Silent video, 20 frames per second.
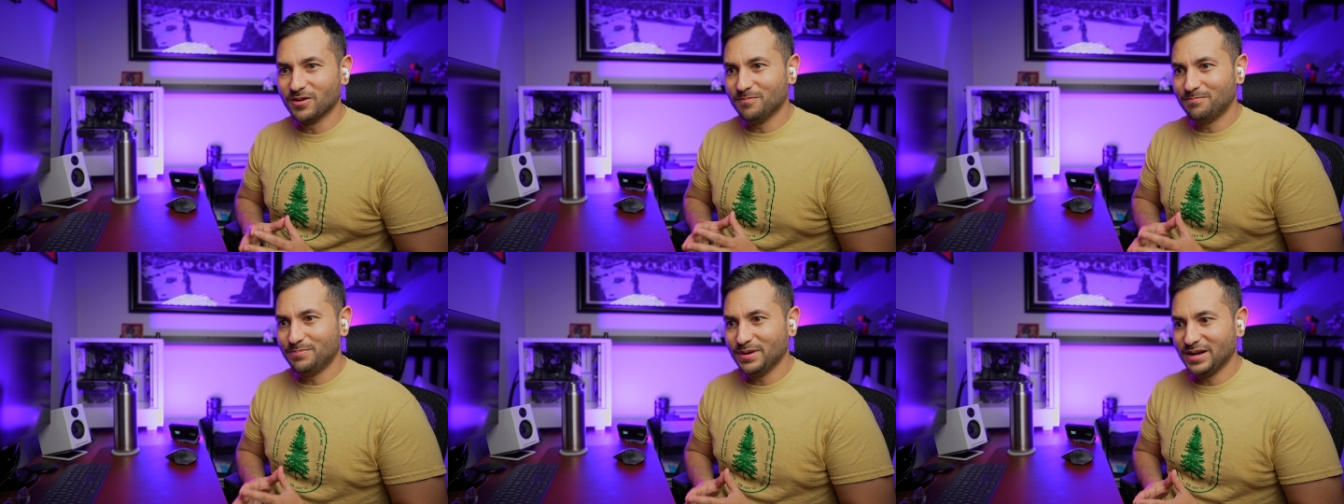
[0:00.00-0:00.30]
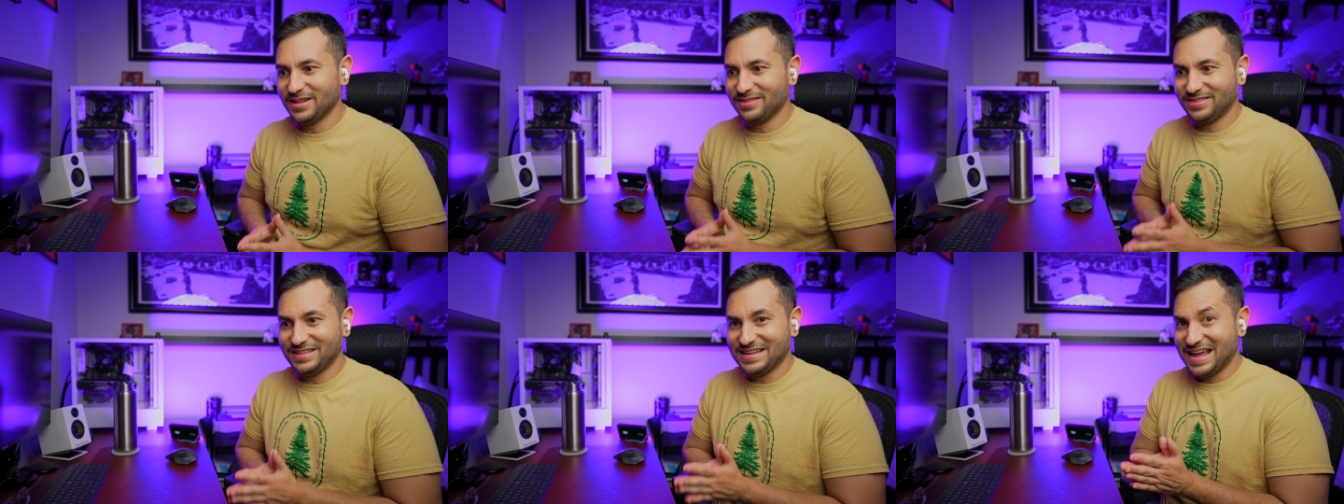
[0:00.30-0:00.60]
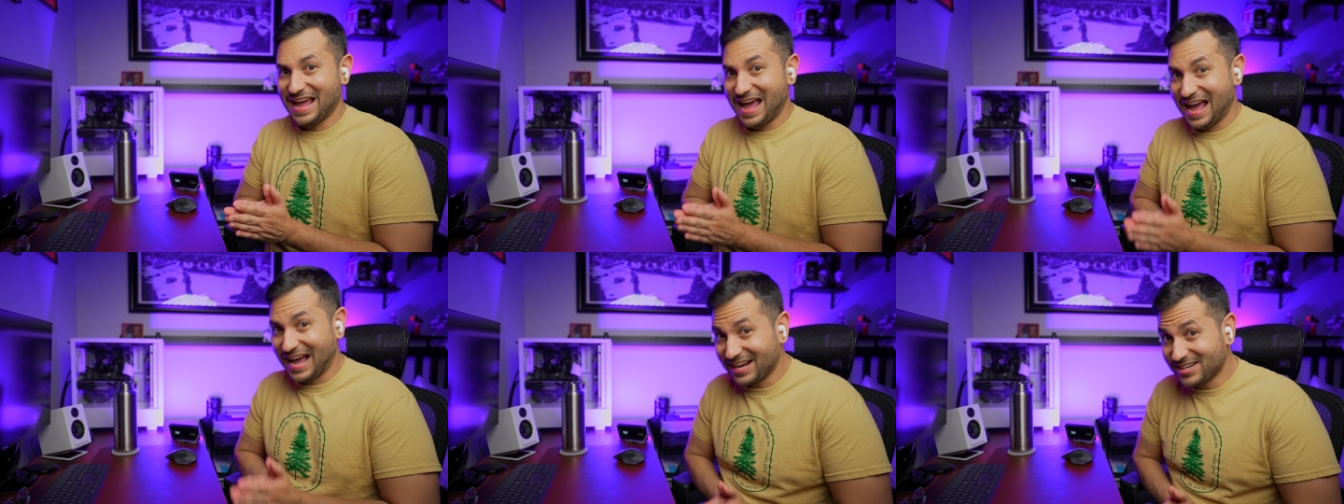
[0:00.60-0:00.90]
but the
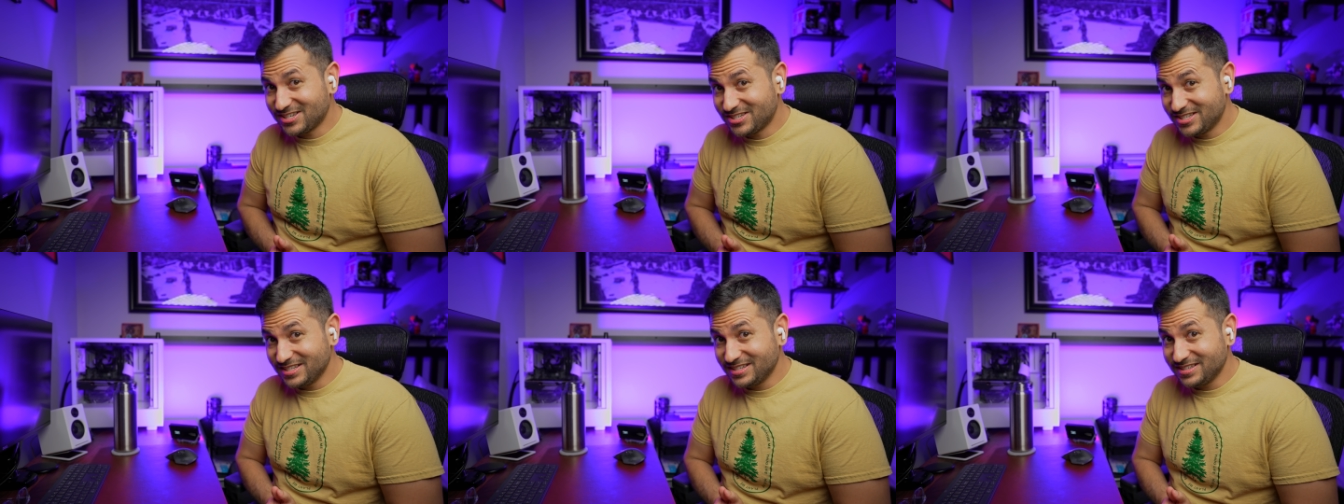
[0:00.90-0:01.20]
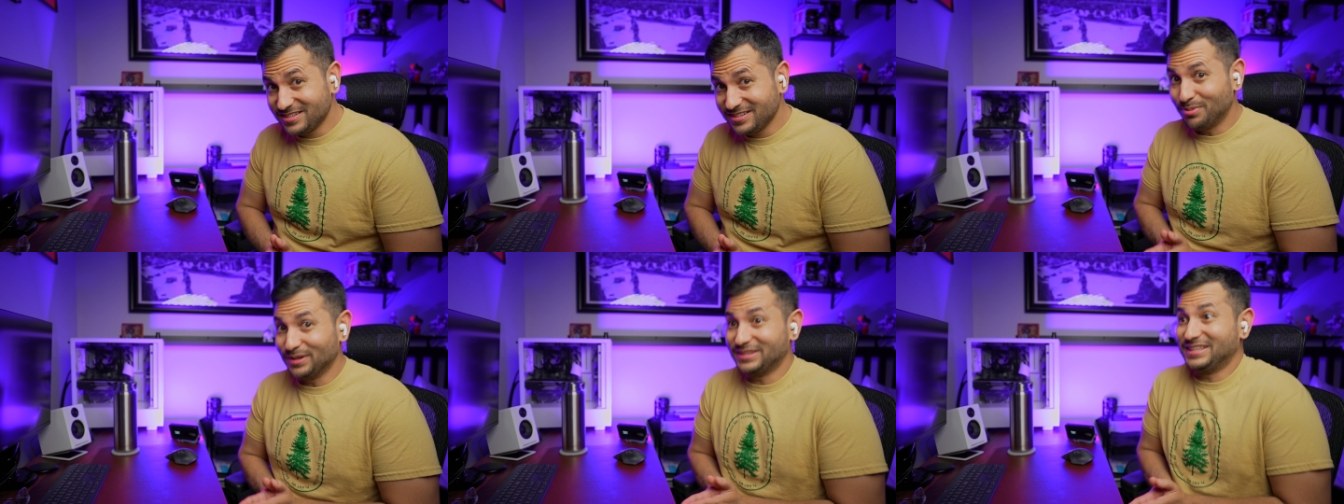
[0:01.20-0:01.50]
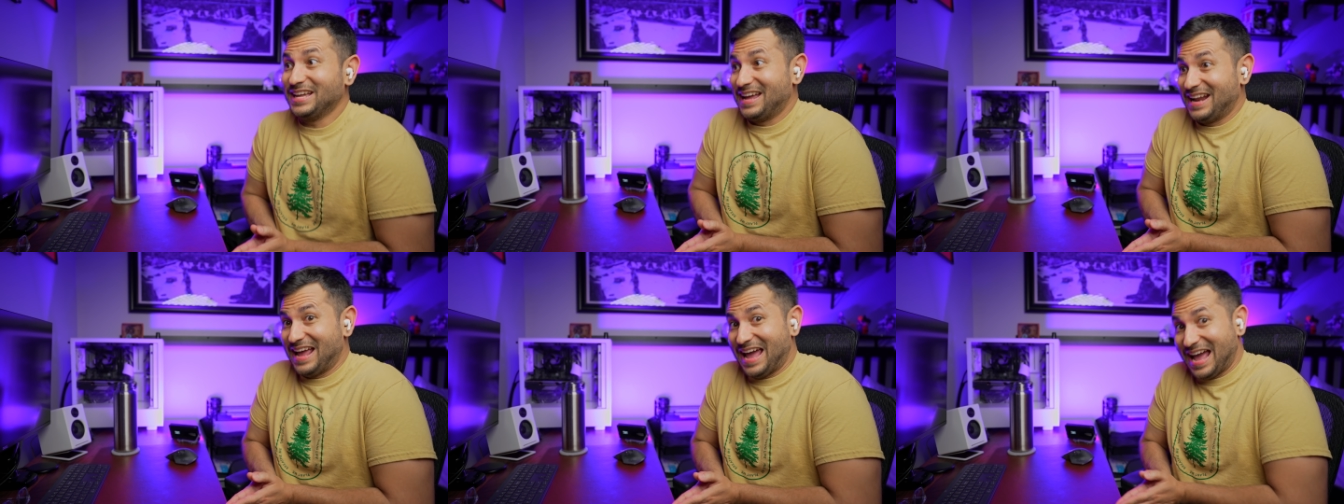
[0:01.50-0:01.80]
action, but
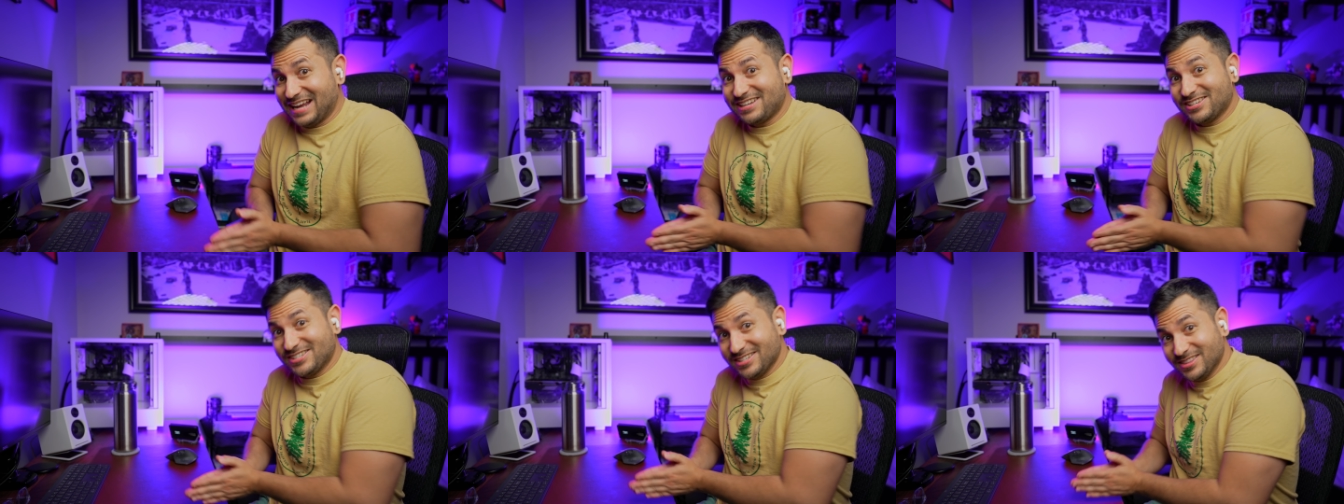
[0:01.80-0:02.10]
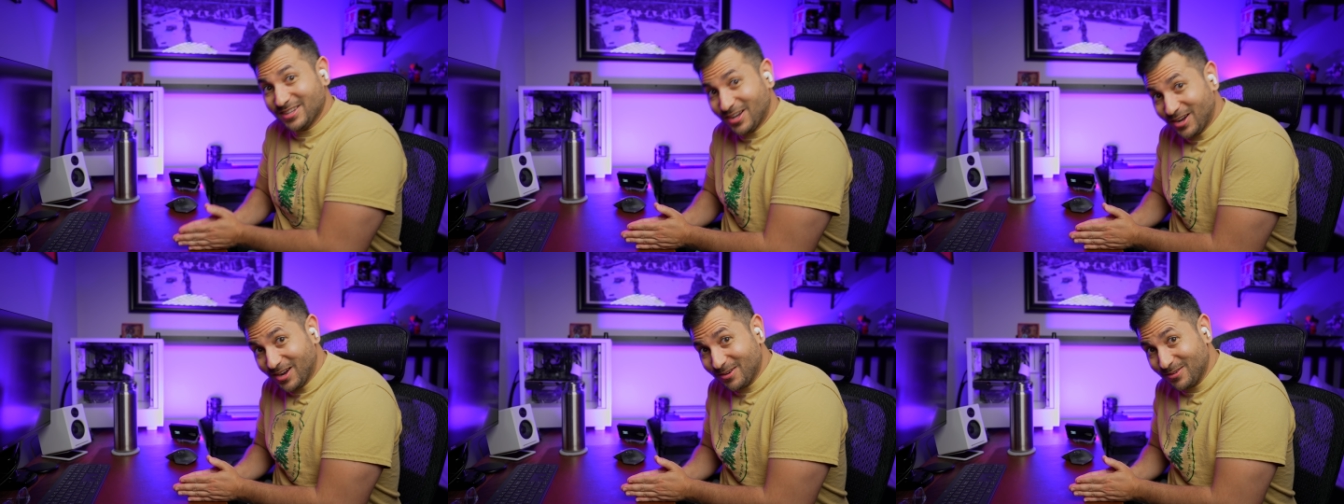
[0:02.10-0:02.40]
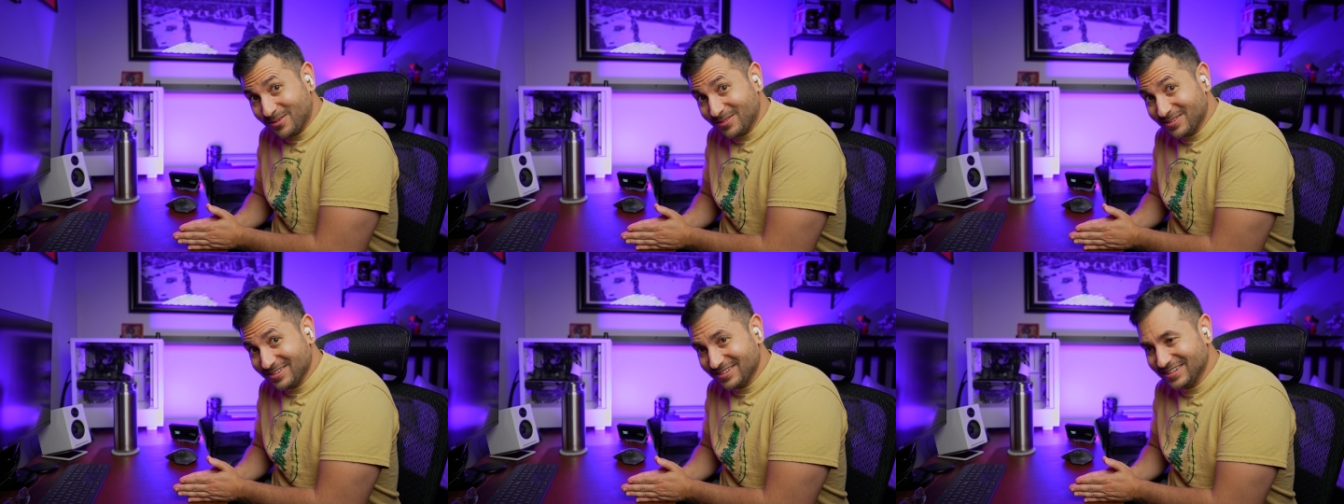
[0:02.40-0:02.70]
that action
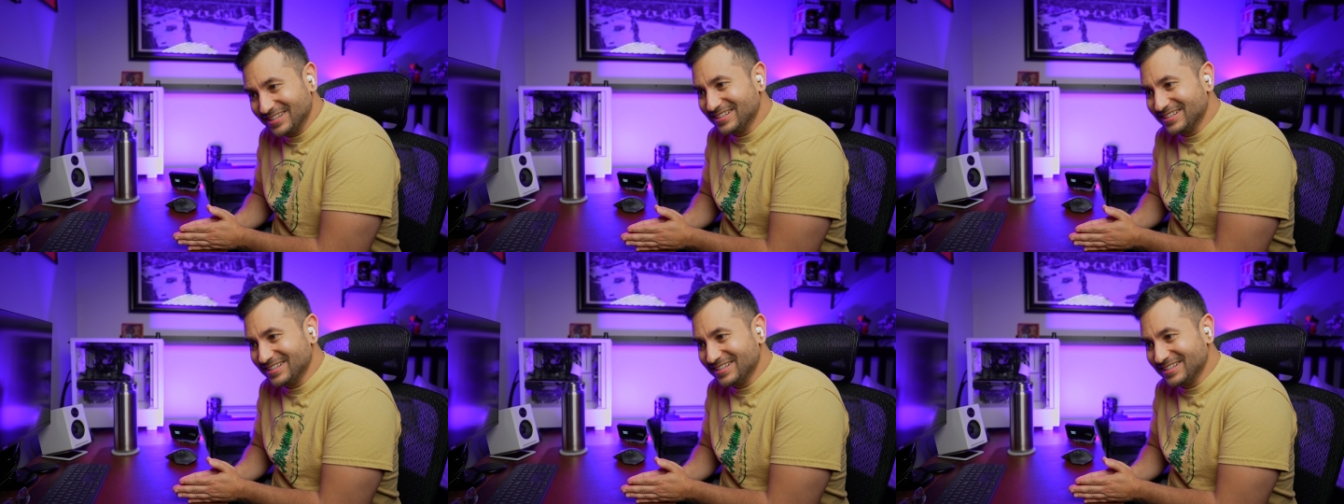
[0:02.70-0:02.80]
though,